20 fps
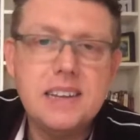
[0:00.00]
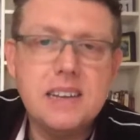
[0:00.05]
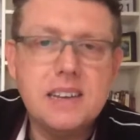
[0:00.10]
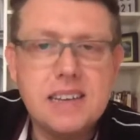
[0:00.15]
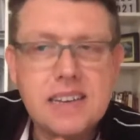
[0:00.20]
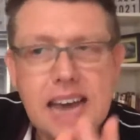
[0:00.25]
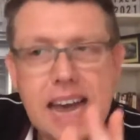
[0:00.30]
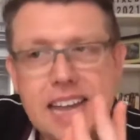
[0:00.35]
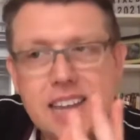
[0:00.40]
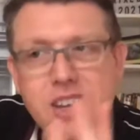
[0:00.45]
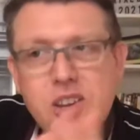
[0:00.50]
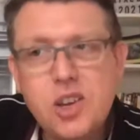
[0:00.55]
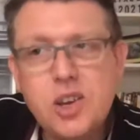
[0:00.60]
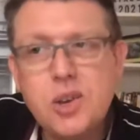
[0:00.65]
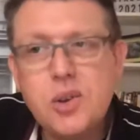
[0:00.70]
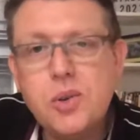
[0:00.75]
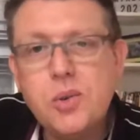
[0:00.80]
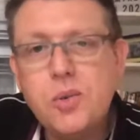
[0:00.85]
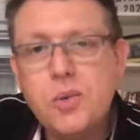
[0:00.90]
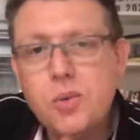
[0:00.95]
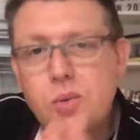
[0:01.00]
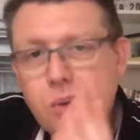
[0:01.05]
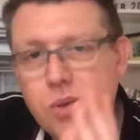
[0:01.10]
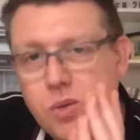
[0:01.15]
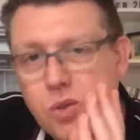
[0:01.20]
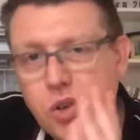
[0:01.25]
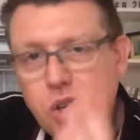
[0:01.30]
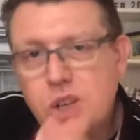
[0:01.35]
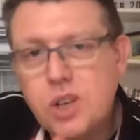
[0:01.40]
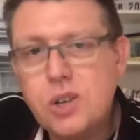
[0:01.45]
Can you
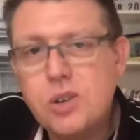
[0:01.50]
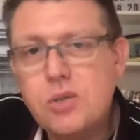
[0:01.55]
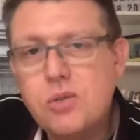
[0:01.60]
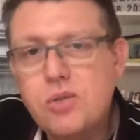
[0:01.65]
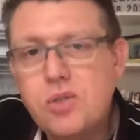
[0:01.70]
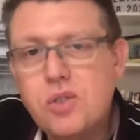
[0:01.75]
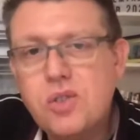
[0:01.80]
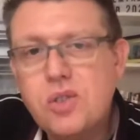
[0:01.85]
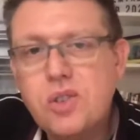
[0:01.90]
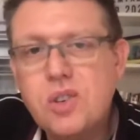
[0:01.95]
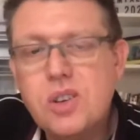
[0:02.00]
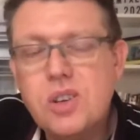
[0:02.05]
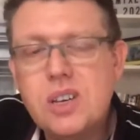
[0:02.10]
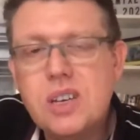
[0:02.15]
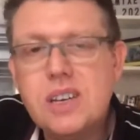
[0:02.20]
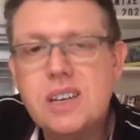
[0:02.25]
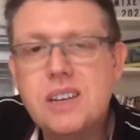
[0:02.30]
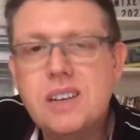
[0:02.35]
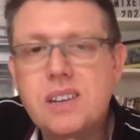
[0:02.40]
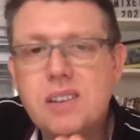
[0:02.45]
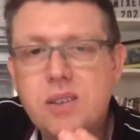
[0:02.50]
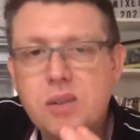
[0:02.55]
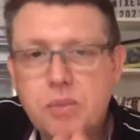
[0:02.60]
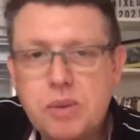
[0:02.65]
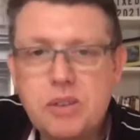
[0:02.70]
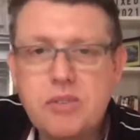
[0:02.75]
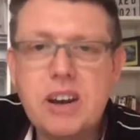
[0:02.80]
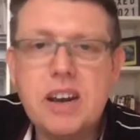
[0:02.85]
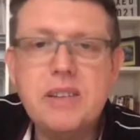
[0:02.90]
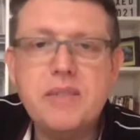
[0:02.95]
choose to
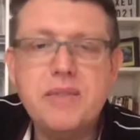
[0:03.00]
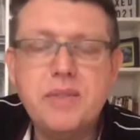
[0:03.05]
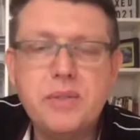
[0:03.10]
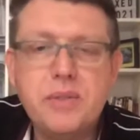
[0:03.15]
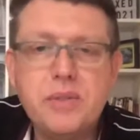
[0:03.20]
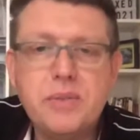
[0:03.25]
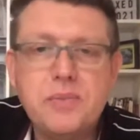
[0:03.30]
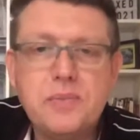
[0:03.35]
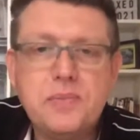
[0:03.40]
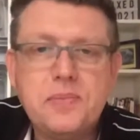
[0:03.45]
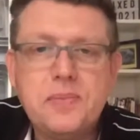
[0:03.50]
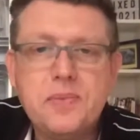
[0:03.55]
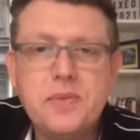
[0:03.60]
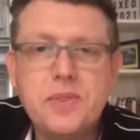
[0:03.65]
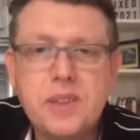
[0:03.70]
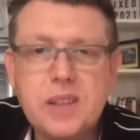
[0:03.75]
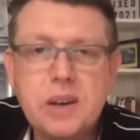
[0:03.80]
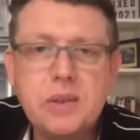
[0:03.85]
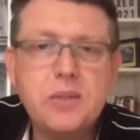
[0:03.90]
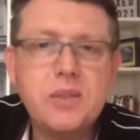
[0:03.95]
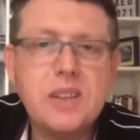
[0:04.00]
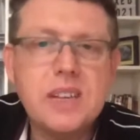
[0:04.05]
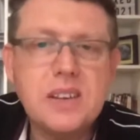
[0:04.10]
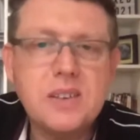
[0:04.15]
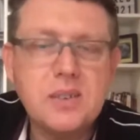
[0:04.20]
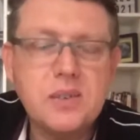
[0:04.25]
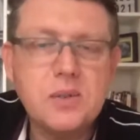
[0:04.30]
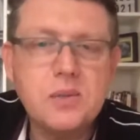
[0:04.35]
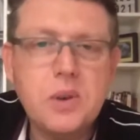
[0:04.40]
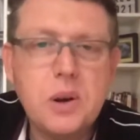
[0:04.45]
be grateful for those
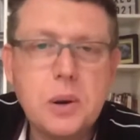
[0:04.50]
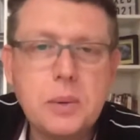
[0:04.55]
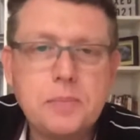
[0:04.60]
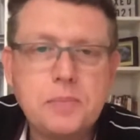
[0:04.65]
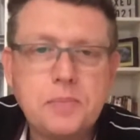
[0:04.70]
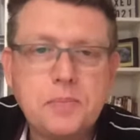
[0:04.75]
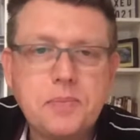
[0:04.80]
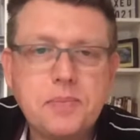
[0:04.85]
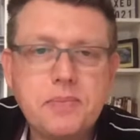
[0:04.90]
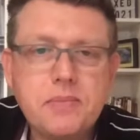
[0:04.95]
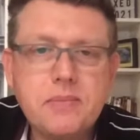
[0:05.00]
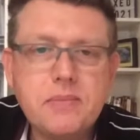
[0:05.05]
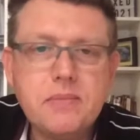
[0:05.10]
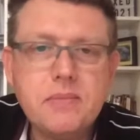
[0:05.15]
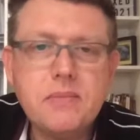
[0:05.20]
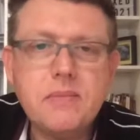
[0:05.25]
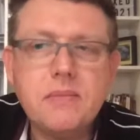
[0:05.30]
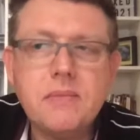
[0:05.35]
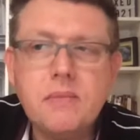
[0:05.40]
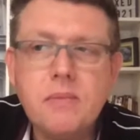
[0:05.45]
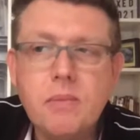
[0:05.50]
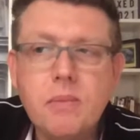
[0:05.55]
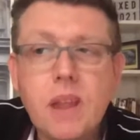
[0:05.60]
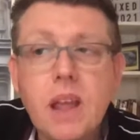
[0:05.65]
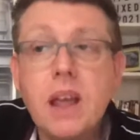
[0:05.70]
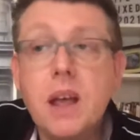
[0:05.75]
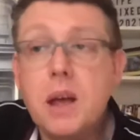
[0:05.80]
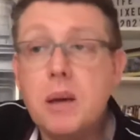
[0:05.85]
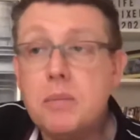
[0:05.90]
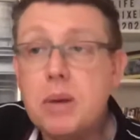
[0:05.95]
things as well?
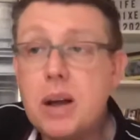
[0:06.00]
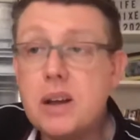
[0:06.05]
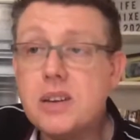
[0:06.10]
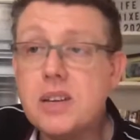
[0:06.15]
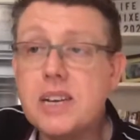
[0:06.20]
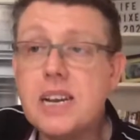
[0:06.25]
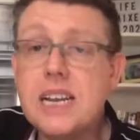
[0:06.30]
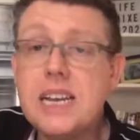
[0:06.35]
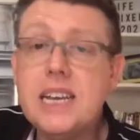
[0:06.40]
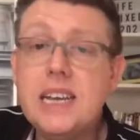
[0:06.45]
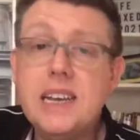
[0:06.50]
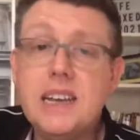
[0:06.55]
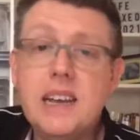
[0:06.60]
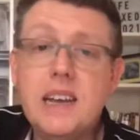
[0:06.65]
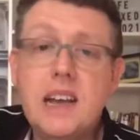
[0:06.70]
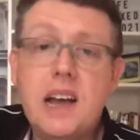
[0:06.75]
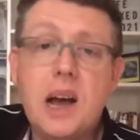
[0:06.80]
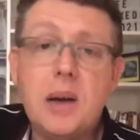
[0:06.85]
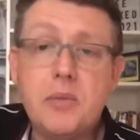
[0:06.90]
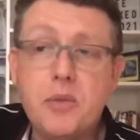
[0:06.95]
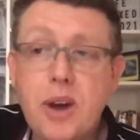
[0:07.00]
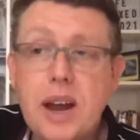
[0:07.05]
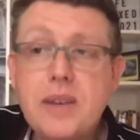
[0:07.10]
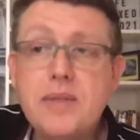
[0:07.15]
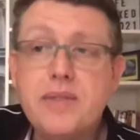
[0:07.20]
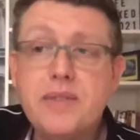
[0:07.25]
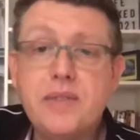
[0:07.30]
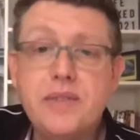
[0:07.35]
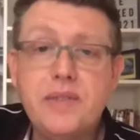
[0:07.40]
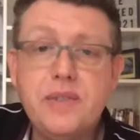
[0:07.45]
Personally, I'm
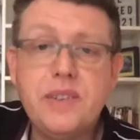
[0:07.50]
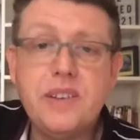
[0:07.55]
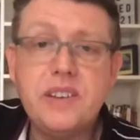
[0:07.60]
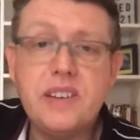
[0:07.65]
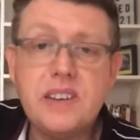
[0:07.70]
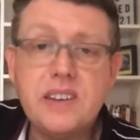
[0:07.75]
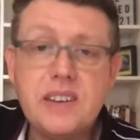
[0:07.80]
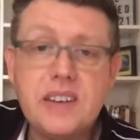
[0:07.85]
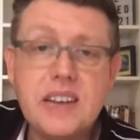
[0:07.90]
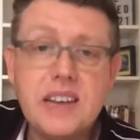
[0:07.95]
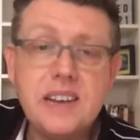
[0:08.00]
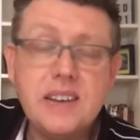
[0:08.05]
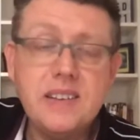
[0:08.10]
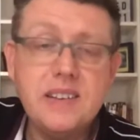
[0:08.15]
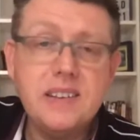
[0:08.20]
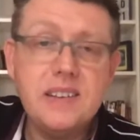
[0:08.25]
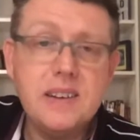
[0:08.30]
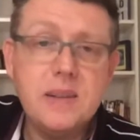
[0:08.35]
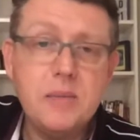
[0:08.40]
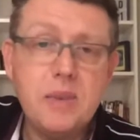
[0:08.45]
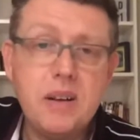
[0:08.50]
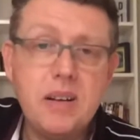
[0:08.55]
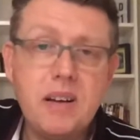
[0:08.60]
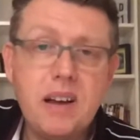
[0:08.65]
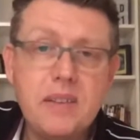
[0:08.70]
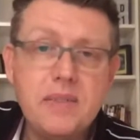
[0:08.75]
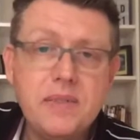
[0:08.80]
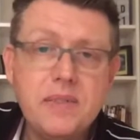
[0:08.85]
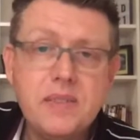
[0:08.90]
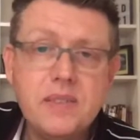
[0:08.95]
grateful for a disease in my
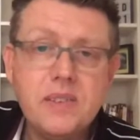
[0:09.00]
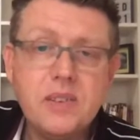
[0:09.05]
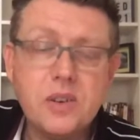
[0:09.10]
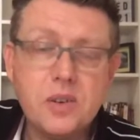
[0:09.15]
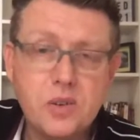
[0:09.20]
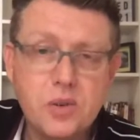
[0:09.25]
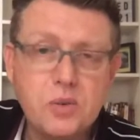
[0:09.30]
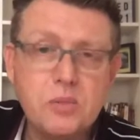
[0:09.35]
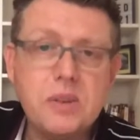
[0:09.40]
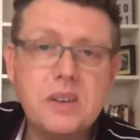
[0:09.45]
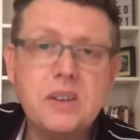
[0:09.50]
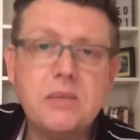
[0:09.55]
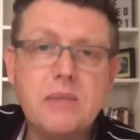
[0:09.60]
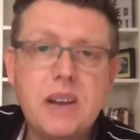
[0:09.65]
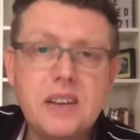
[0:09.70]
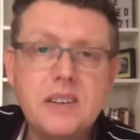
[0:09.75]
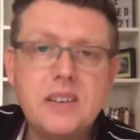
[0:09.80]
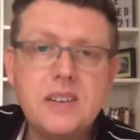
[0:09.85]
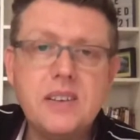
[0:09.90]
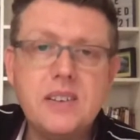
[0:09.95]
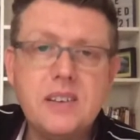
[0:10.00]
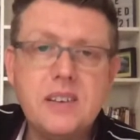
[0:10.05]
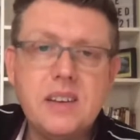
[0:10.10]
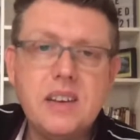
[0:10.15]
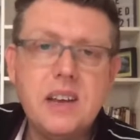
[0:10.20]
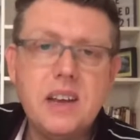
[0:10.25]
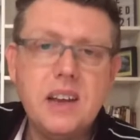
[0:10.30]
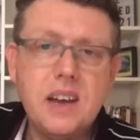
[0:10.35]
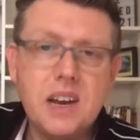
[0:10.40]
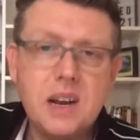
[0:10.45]
life because it taught me some lessons,
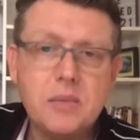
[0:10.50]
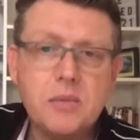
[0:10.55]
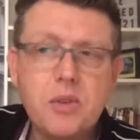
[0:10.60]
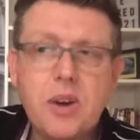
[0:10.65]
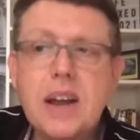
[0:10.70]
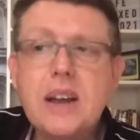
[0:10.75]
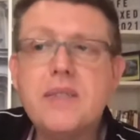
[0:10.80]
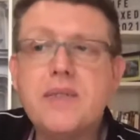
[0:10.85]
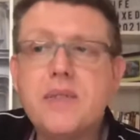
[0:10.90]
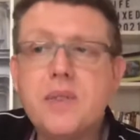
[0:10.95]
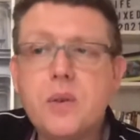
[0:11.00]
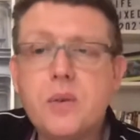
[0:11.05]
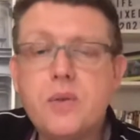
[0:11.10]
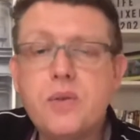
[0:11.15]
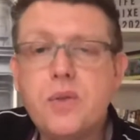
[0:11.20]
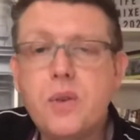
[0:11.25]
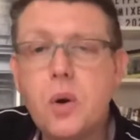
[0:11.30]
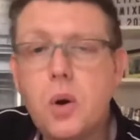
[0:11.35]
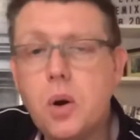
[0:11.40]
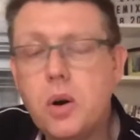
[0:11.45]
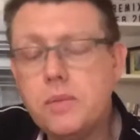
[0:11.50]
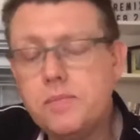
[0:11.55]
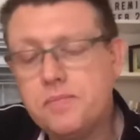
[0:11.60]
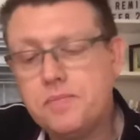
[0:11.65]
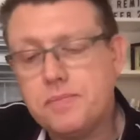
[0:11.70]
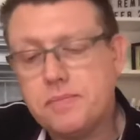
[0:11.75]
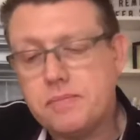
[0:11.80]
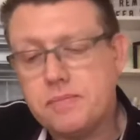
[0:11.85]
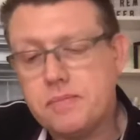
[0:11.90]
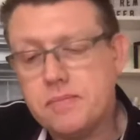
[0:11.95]
and I'm grateful for
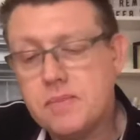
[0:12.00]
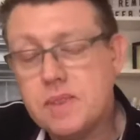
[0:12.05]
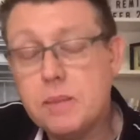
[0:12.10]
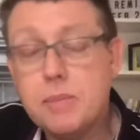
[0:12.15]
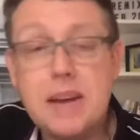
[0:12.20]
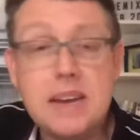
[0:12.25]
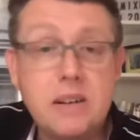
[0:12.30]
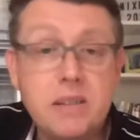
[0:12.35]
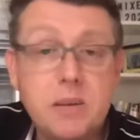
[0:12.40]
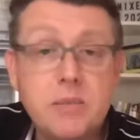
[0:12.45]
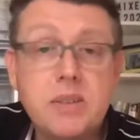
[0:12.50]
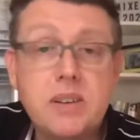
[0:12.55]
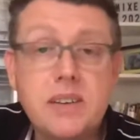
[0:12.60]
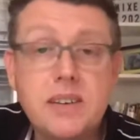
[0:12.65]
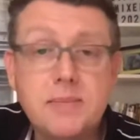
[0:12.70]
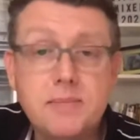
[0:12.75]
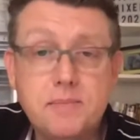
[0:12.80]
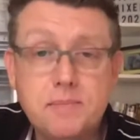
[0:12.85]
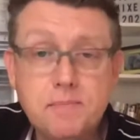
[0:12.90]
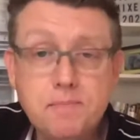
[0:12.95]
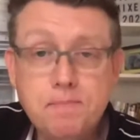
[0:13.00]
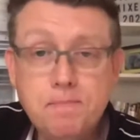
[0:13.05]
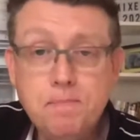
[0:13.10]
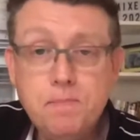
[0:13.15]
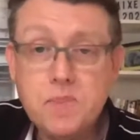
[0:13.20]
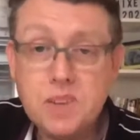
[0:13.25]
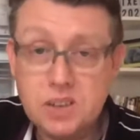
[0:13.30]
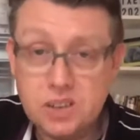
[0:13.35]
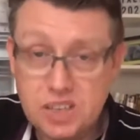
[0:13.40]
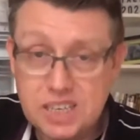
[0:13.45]
the bankruptcy
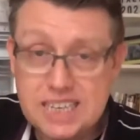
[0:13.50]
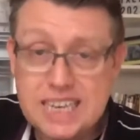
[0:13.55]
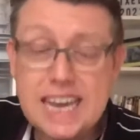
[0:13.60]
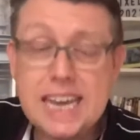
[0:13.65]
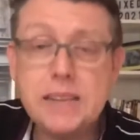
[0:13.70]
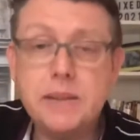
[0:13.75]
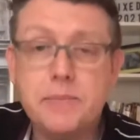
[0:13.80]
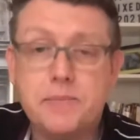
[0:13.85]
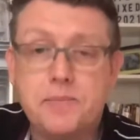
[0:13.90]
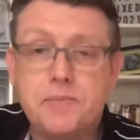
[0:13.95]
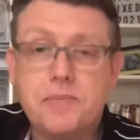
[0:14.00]
because, again,